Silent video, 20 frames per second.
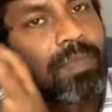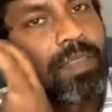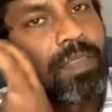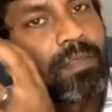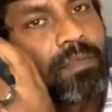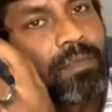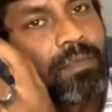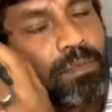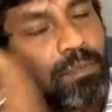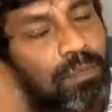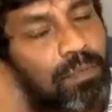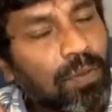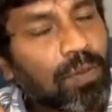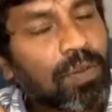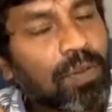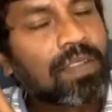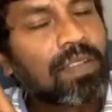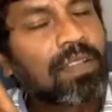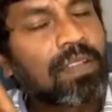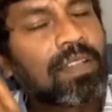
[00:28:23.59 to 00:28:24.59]
If you
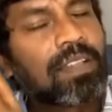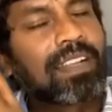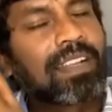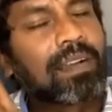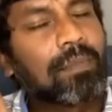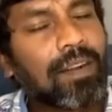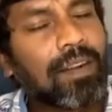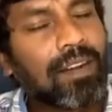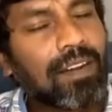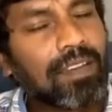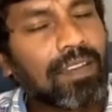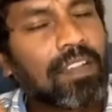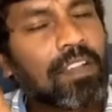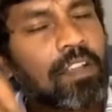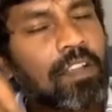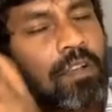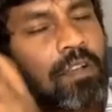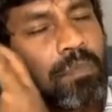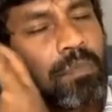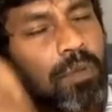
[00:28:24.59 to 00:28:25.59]
cannot put
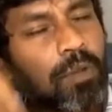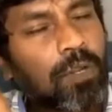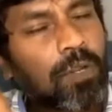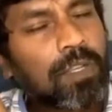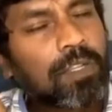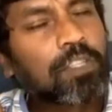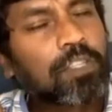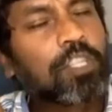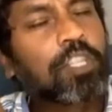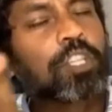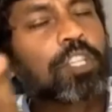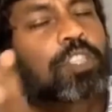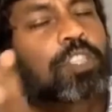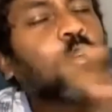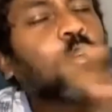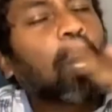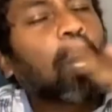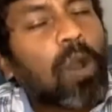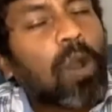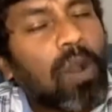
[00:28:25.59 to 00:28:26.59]

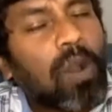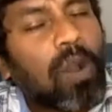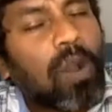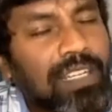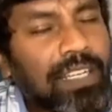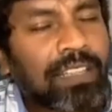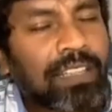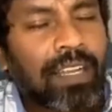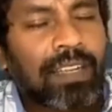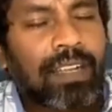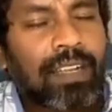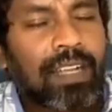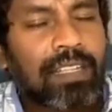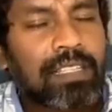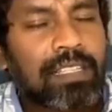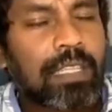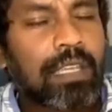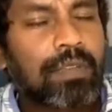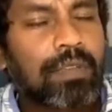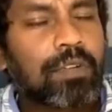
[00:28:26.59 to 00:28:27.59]

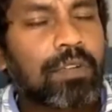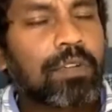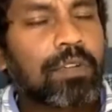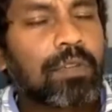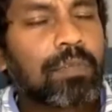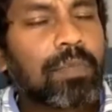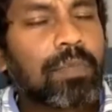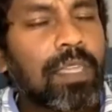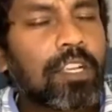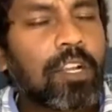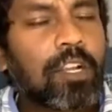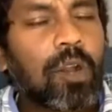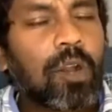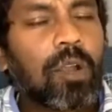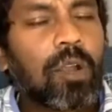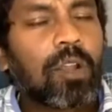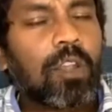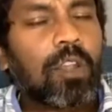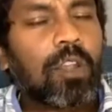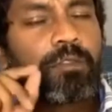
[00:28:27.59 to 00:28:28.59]
the authority
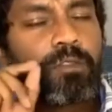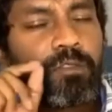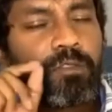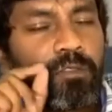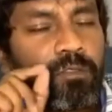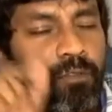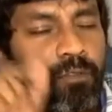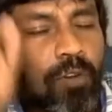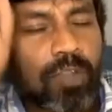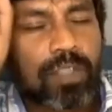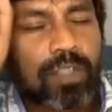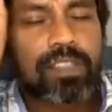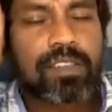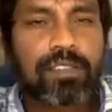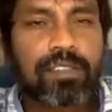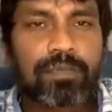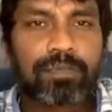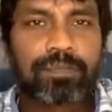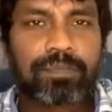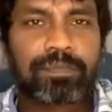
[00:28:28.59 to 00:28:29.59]
that God's given to
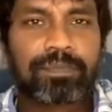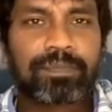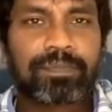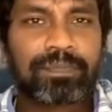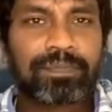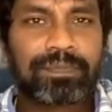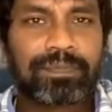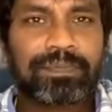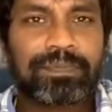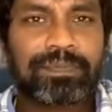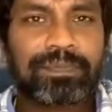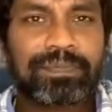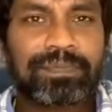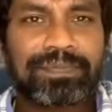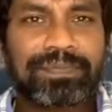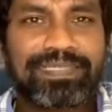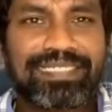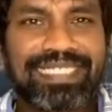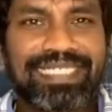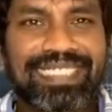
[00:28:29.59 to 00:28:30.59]
me called
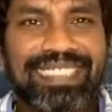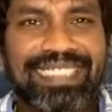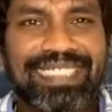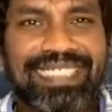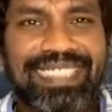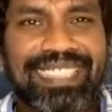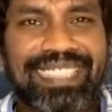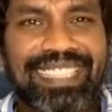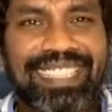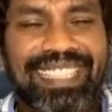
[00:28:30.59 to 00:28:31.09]
focus.